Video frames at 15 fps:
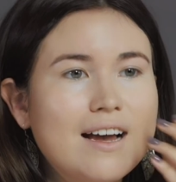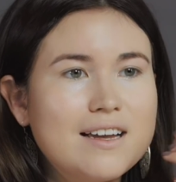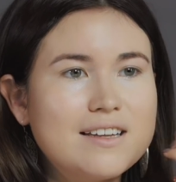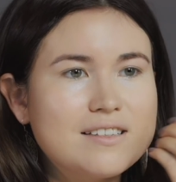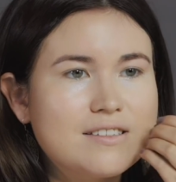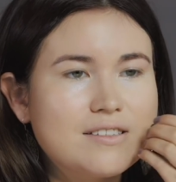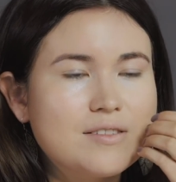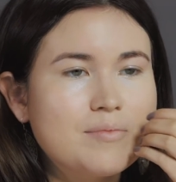
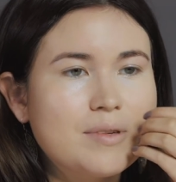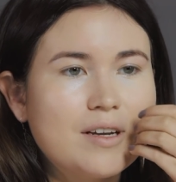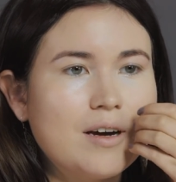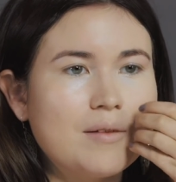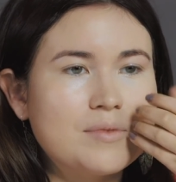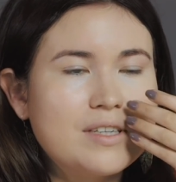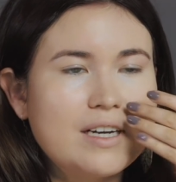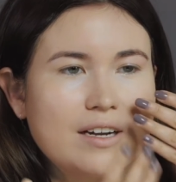It just
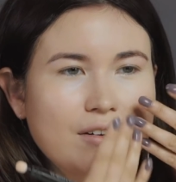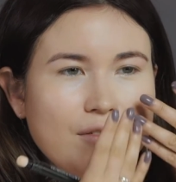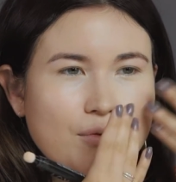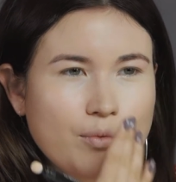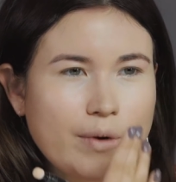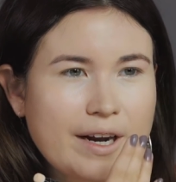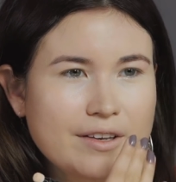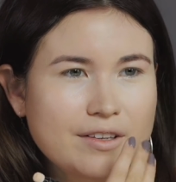becomes kind
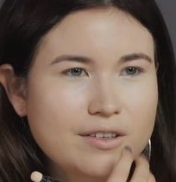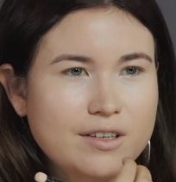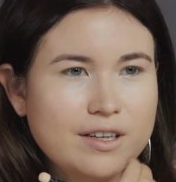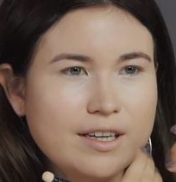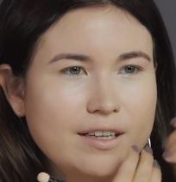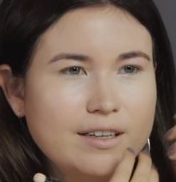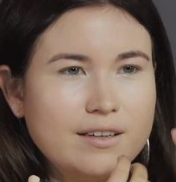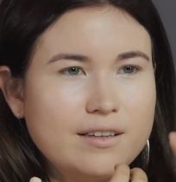of wider
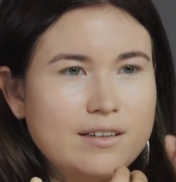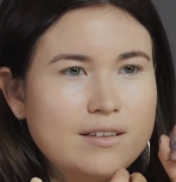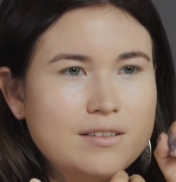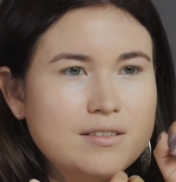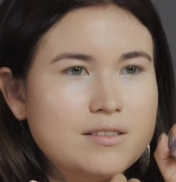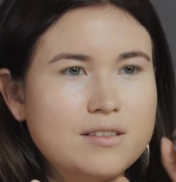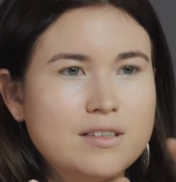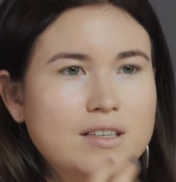and
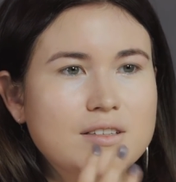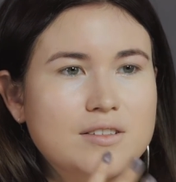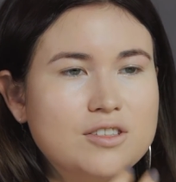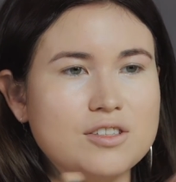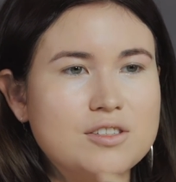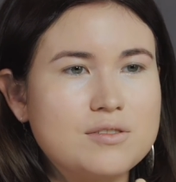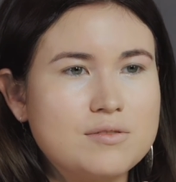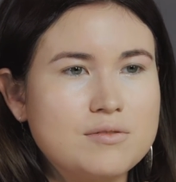it
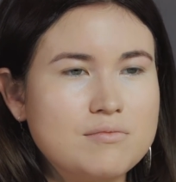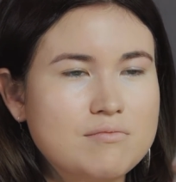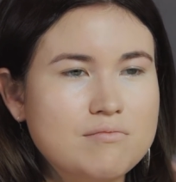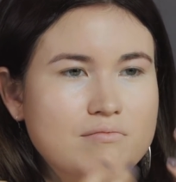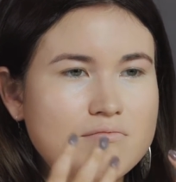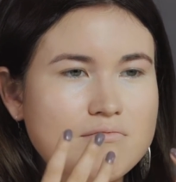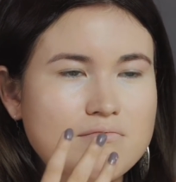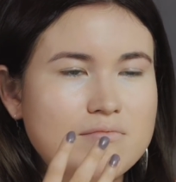just,
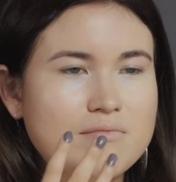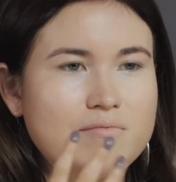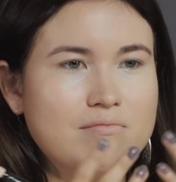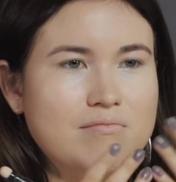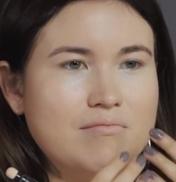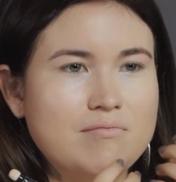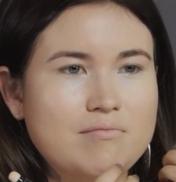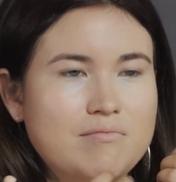
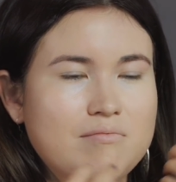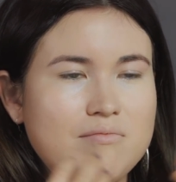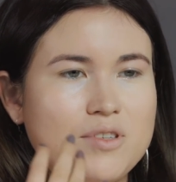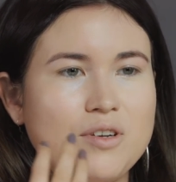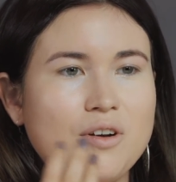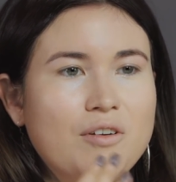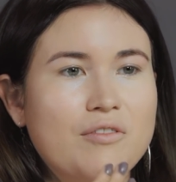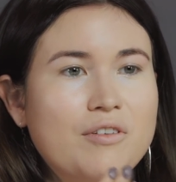
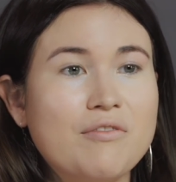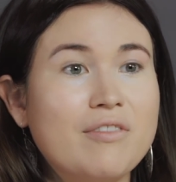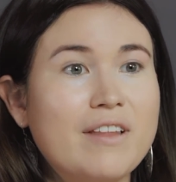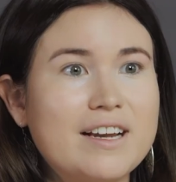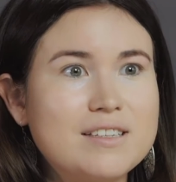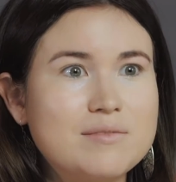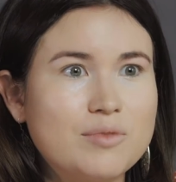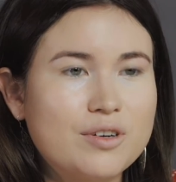you know,
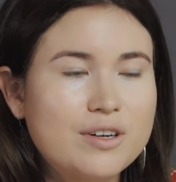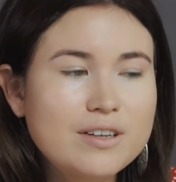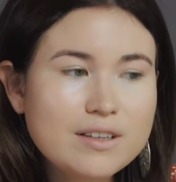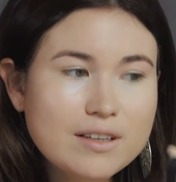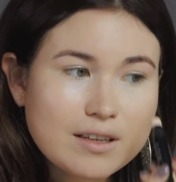reflects more.